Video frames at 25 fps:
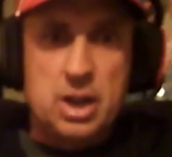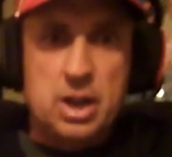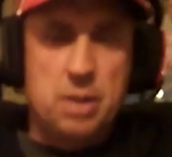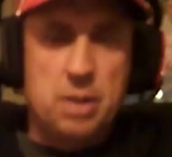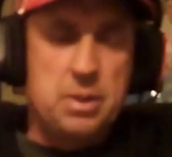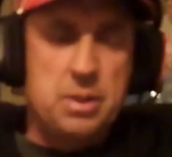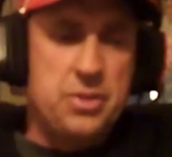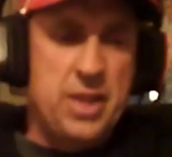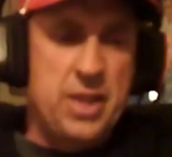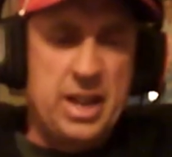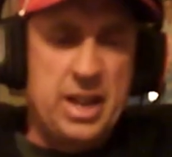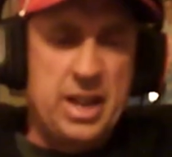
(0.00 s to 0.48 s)
I
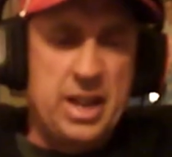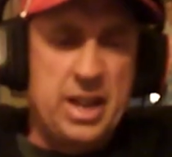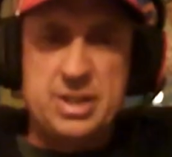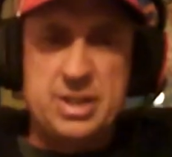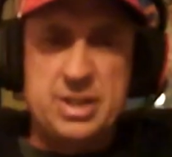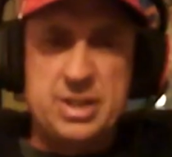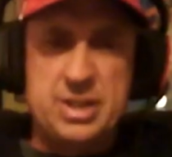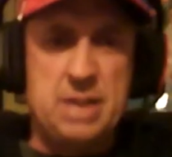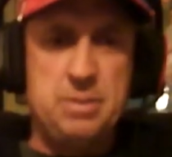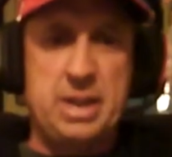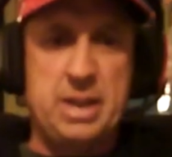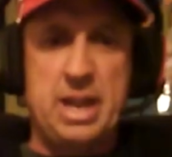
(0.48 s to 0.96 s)
mean, think of a
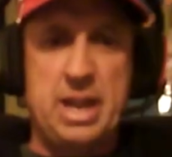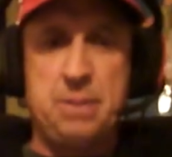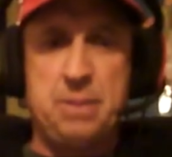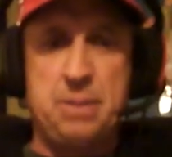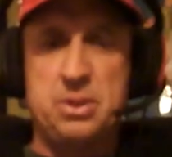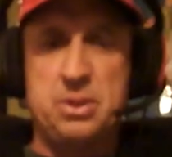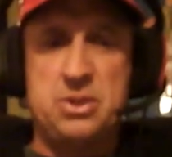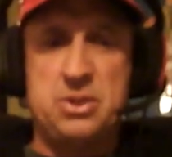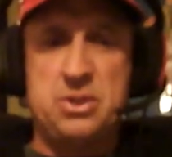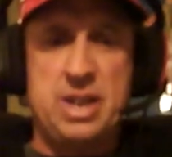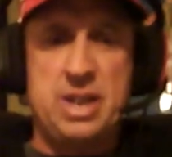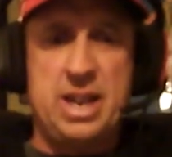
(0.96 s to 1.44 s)
team camp.
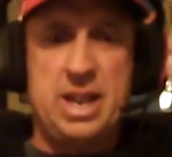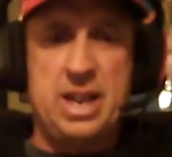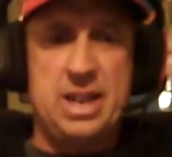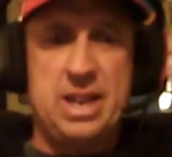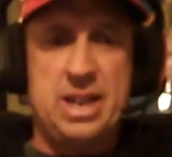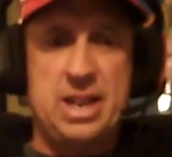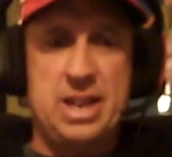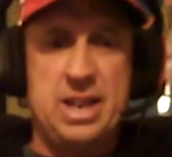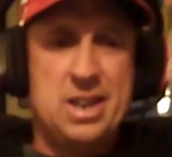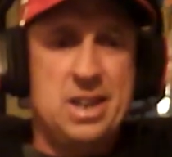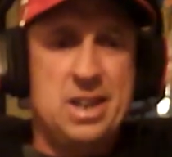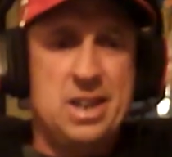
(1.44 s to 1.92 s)
Let's
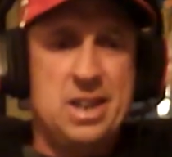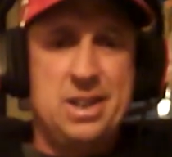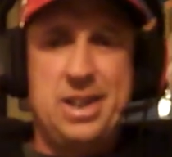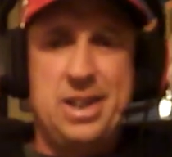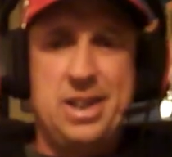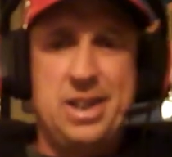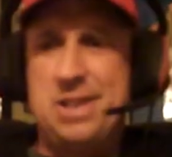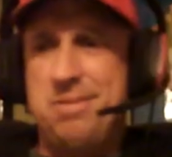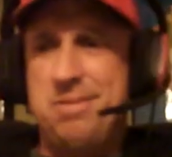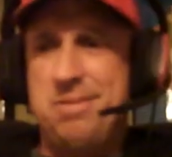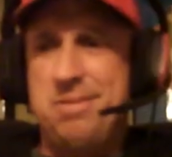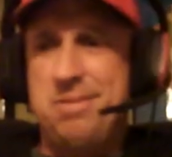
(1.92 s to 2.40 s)
say
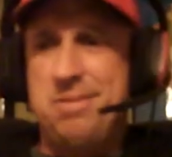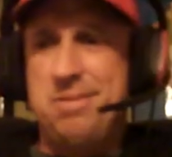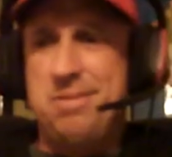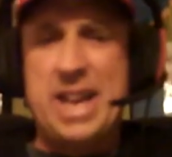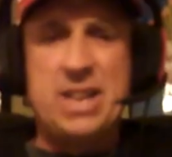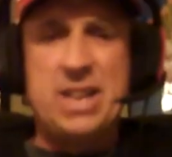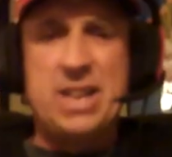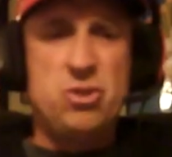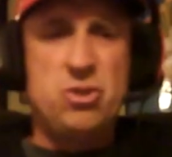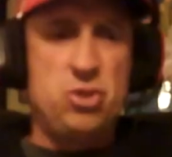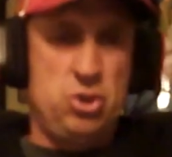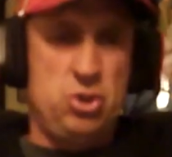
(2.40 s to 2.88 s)
in
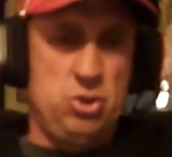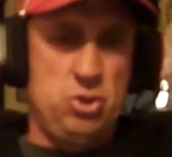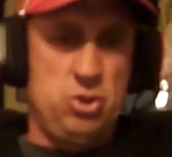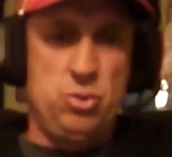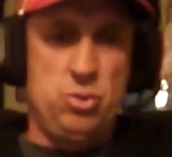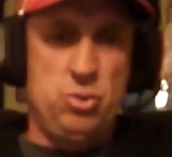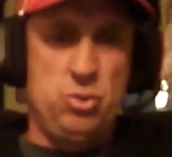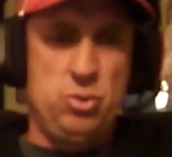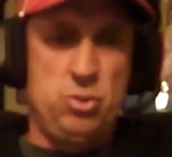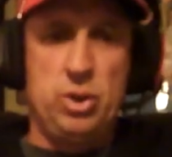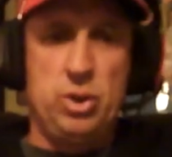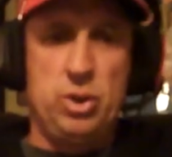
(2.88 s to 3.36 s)
late
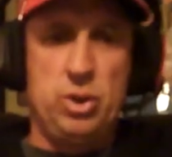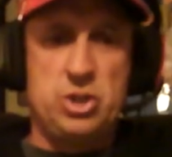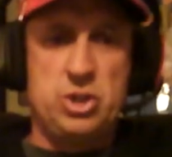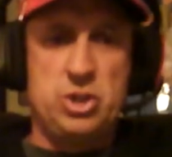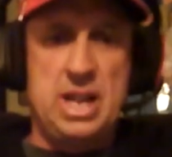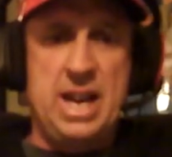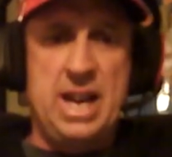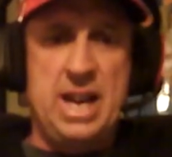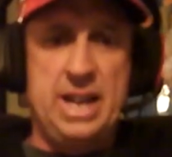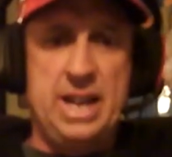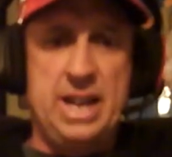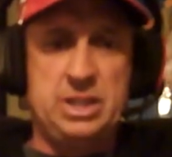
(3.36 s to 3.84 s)
June, early
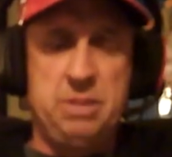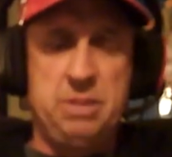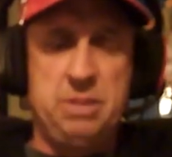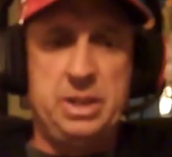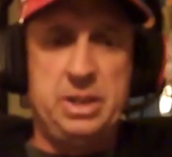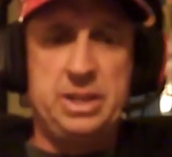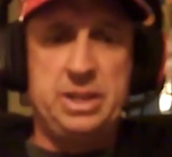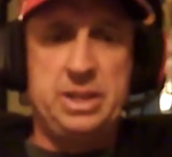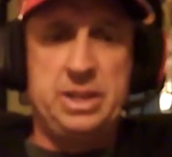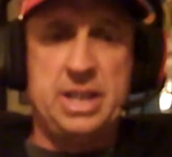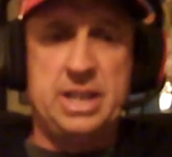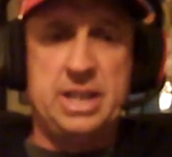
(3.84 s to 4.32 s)
July,
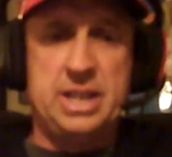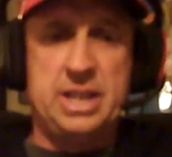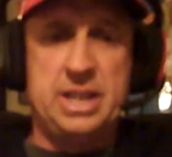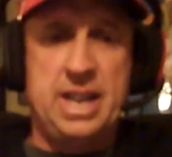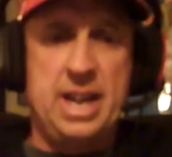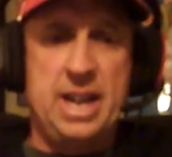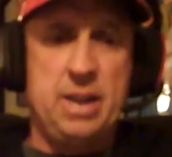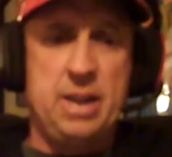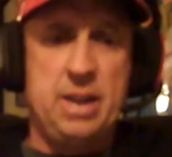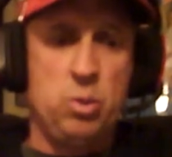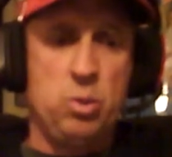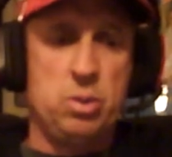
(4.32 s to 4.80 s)
somebody says,
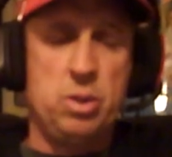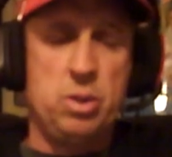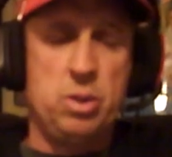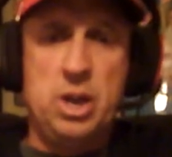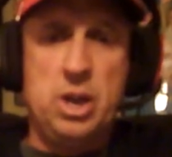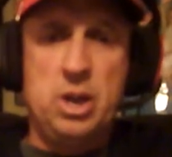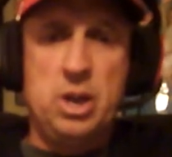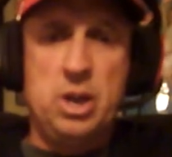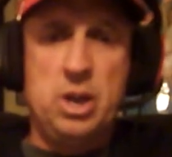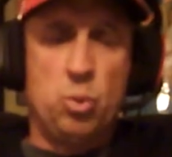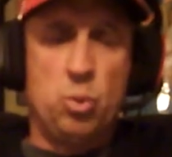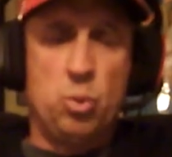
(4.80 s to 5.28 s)
hey,
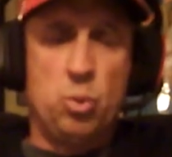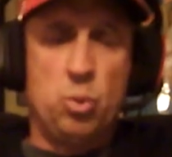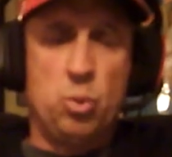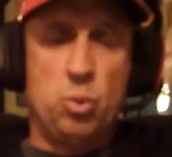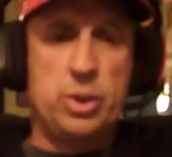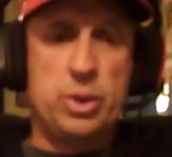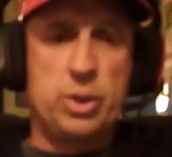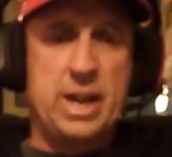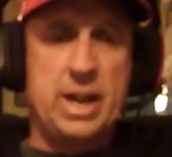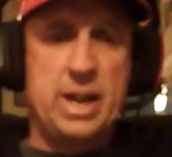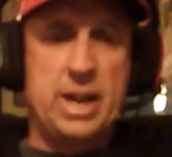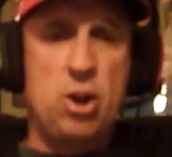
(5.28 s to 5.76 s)
we're
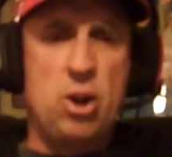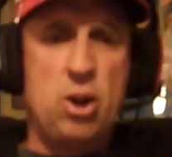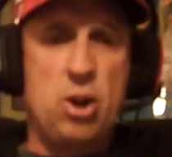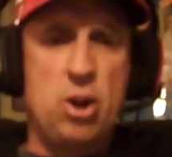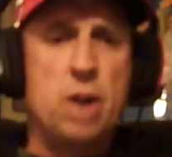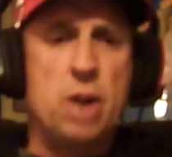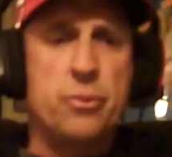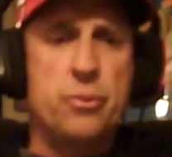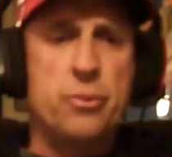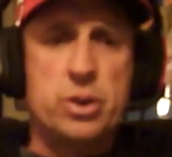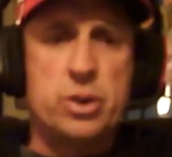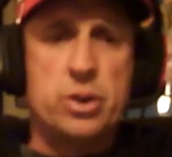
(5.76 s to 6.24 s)
okay to
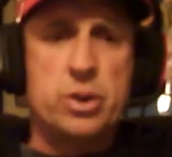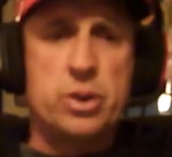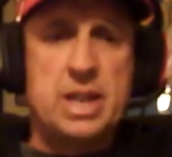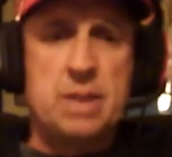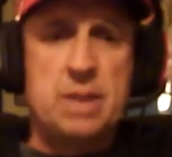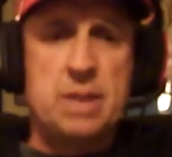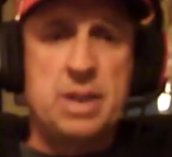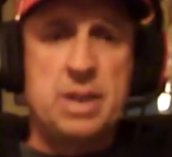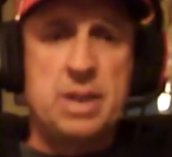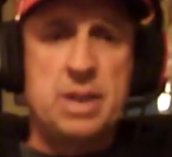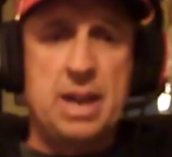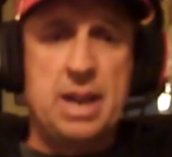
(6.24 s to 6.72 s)
offer a
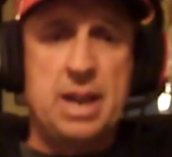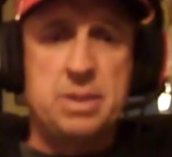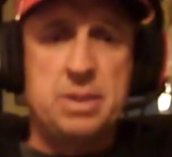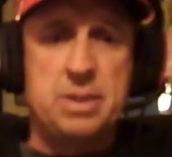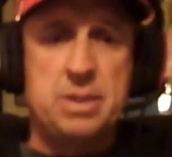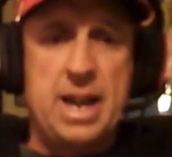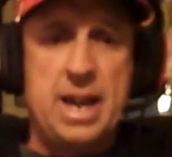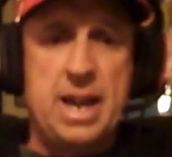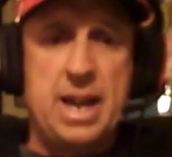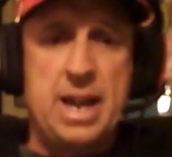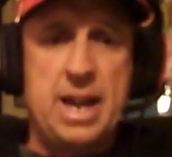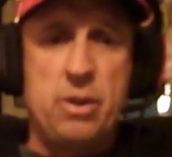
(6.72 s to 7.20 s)
team camp
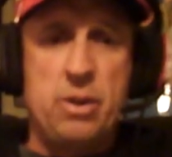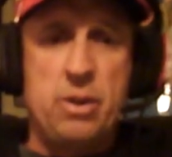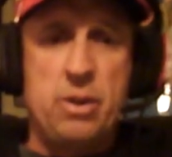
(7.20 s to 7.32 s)
now.